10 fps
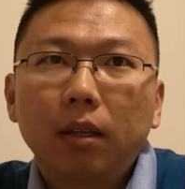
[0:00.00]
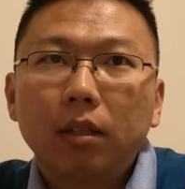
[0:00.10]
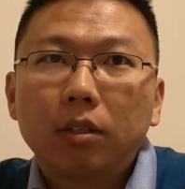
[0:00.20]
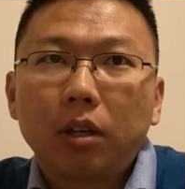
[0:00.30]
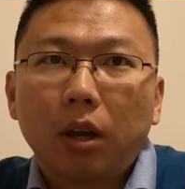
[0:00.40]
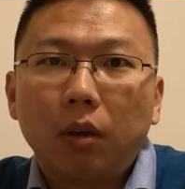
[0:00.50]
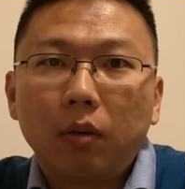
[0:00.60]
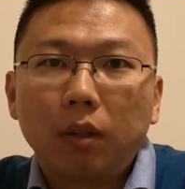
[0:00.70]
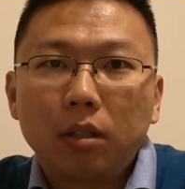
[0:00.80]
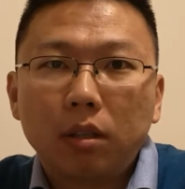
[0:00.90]

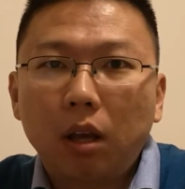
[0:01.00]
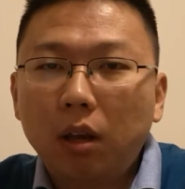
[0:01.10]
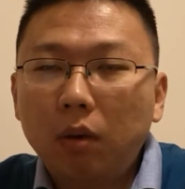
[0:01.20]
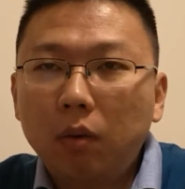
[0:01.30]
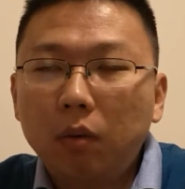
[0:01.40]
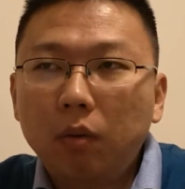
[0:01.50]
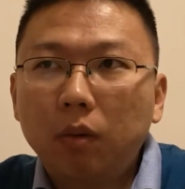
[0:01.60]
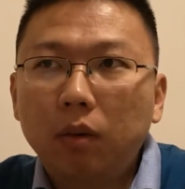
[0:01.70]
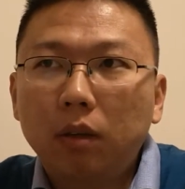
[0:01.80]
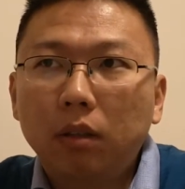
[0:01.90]
So there's no
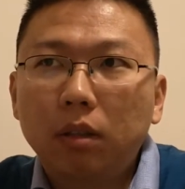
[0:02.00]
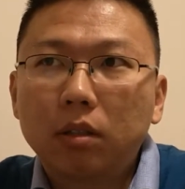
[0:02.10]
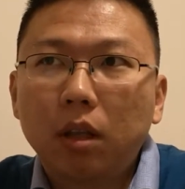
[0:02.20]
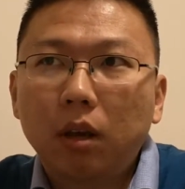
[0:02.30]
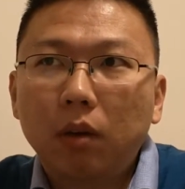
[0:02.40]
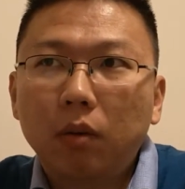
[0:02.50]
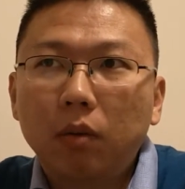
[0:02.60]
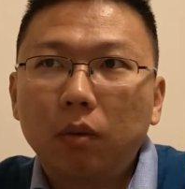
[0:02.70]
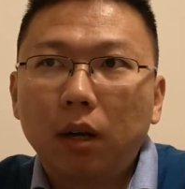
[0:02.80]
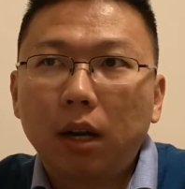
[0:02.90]

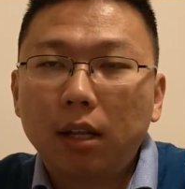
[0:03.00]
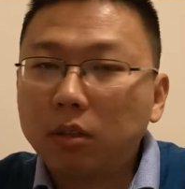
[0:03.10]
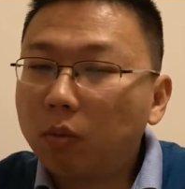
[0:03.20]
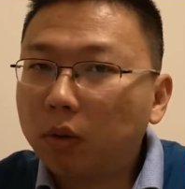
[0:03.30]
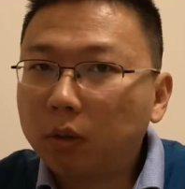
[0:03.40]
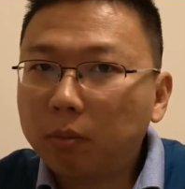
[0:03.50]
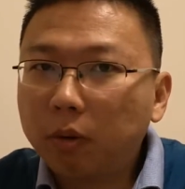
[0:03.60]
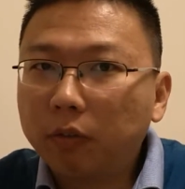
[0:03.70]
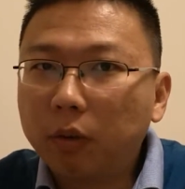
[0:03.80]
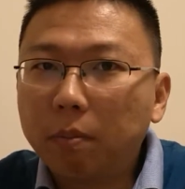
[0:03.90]
unless you want to
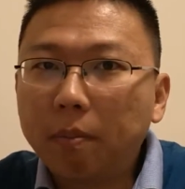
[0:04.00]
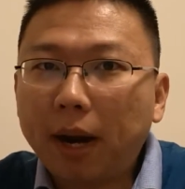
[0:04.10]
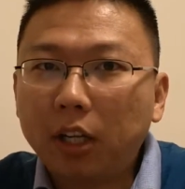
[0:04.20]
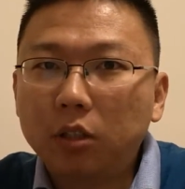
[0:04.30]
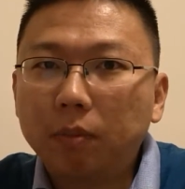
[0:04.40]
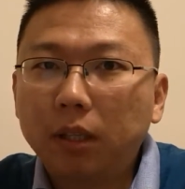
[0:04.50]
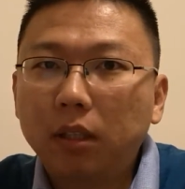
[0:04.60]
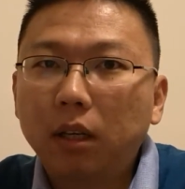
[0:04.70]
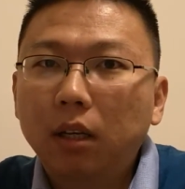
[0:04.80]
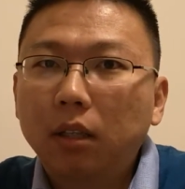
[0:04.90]
move to
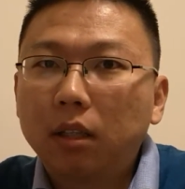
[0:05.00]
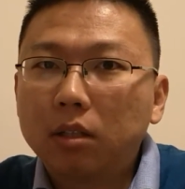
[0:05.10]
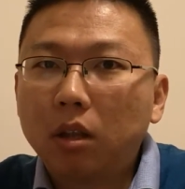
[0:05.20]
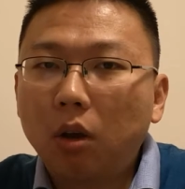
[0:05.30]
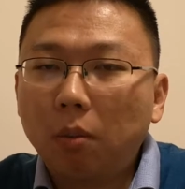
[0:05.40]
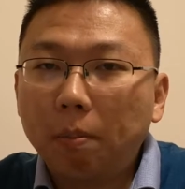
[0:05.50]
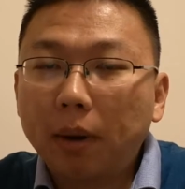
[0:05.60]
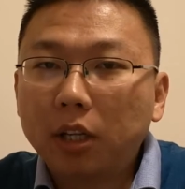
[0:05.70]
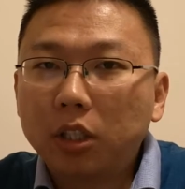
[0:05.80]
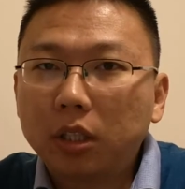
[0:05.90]
management, there's no
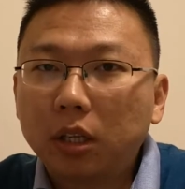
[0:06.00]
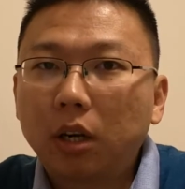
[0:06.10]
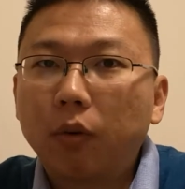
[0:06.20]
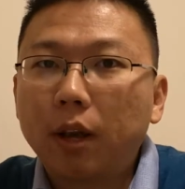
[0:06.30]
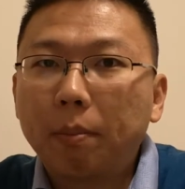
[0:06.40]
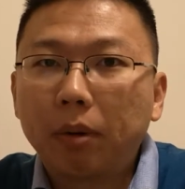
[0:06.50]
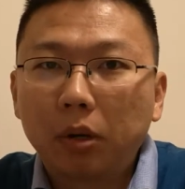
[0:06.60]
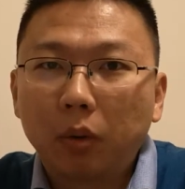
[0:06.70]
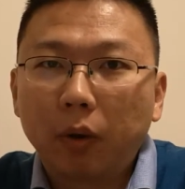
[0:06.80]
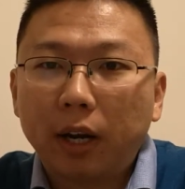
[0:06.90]
much career
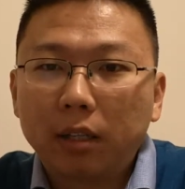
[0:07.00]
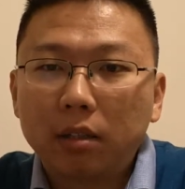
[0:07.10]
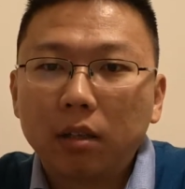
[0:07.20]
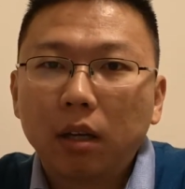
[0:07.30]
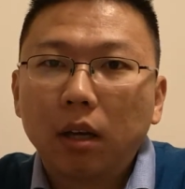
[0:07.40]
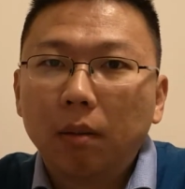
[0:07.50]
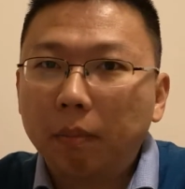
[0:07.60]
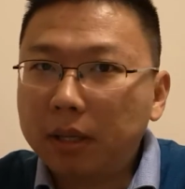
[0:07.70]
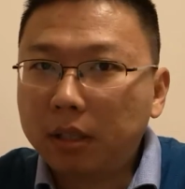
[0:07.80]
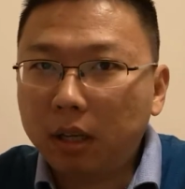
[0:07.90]
progress.
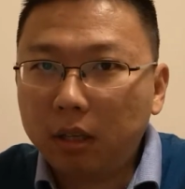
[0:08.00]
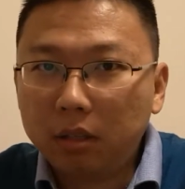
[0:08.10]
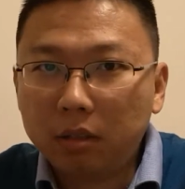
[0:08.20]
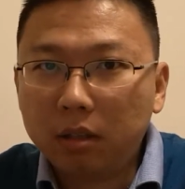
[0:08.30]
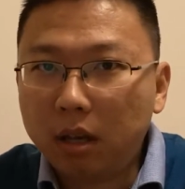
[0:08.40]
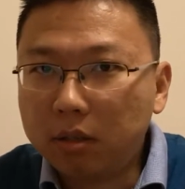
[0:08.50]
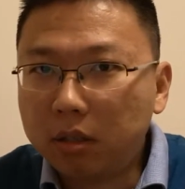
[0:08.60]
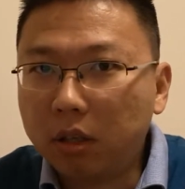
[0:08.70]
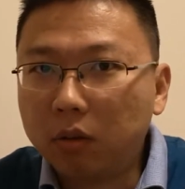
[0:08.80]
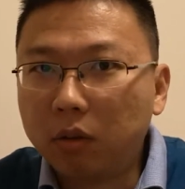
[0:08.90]
Basically, he's
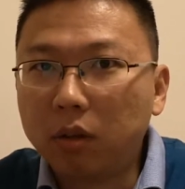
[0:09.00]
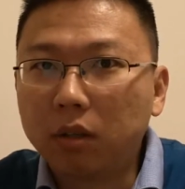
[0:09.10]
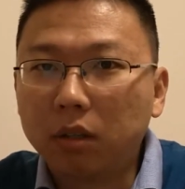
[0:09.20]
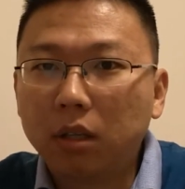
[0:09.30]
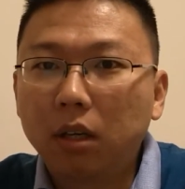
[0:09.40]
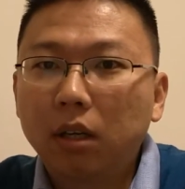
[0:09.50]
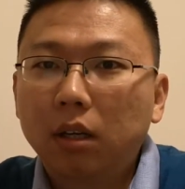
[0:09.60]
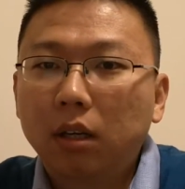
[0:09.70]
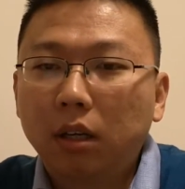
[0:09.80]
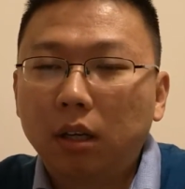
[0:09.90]
still doing,
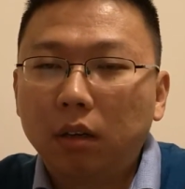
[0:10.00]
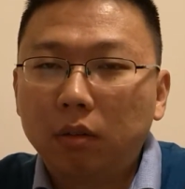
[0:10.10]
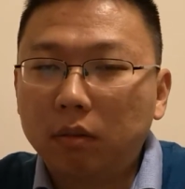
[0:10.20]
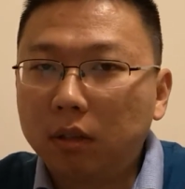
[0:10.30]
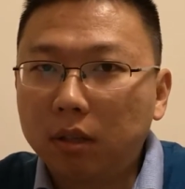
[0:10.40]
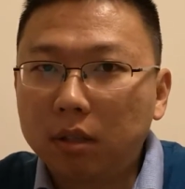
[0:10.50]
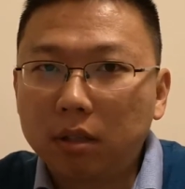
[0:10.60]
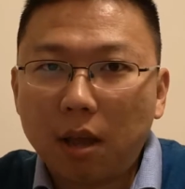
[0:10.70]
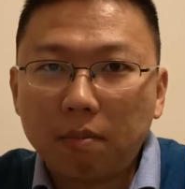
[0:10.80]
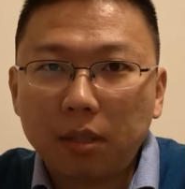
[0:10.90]
the
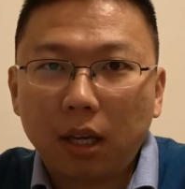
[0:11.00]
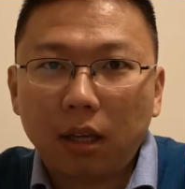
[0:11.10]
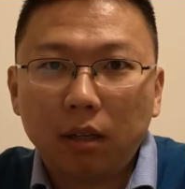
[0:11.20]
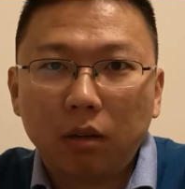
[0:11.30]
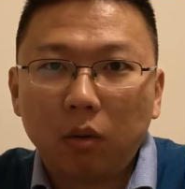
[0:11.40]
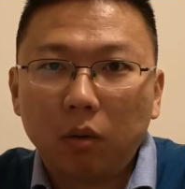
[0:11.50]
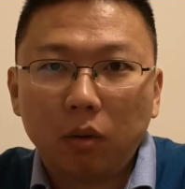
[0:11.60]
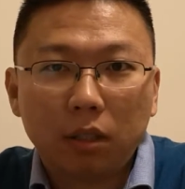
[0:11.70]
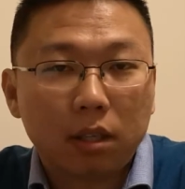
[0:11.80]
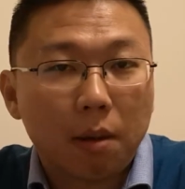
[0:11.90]
same thing or
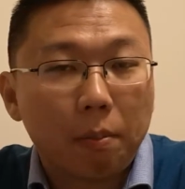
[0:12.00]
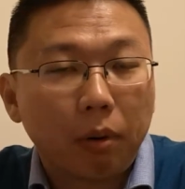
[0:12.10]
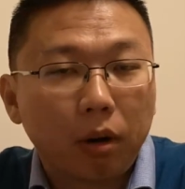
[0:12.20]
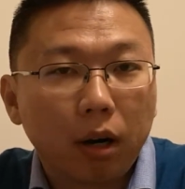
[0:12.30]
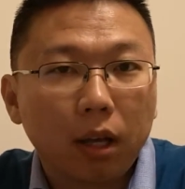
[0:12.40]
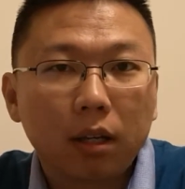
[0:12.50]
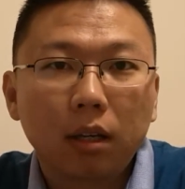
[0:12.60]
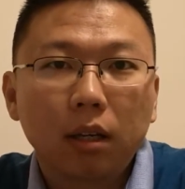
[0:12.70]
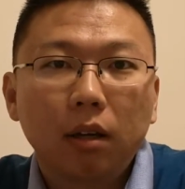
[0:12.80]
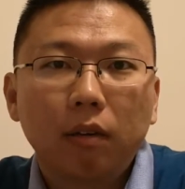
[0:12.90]
the same product
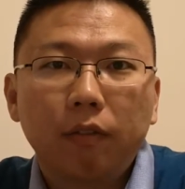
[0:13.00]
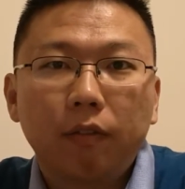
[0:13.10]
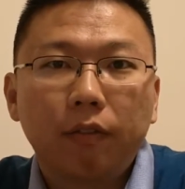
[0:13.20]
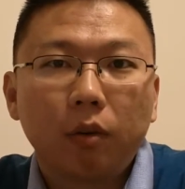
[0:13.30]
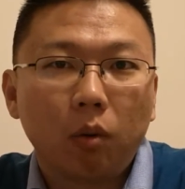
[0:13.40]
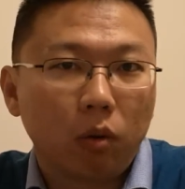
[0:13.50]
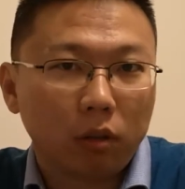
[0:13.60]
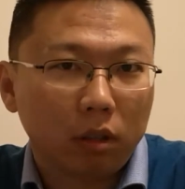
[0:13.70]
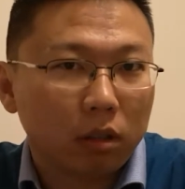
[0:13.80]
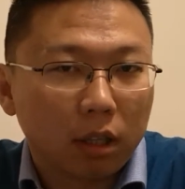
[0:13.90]
for
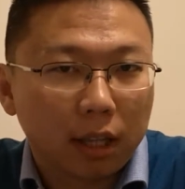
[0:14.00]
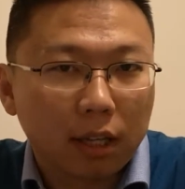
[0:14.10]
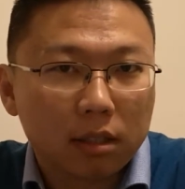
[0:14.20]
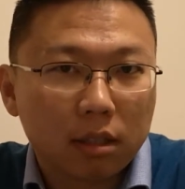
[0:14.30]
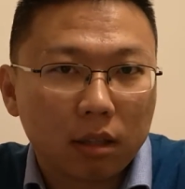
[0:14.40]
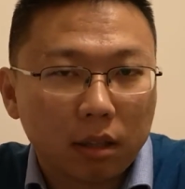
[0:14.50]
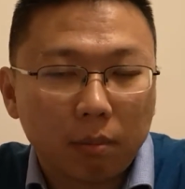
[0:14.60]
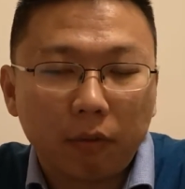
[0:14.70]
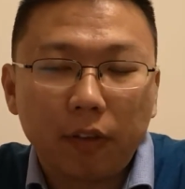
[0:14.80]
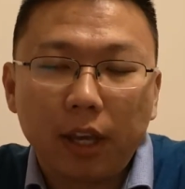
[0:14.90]
the next
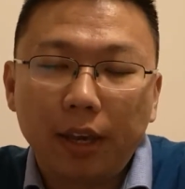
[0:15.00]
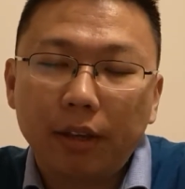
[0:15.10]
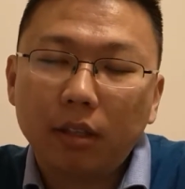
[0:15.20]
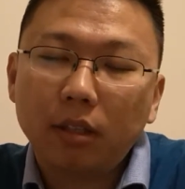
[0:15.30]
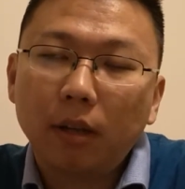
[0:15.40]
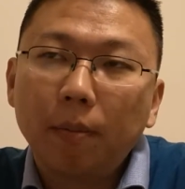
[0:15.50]
number of years.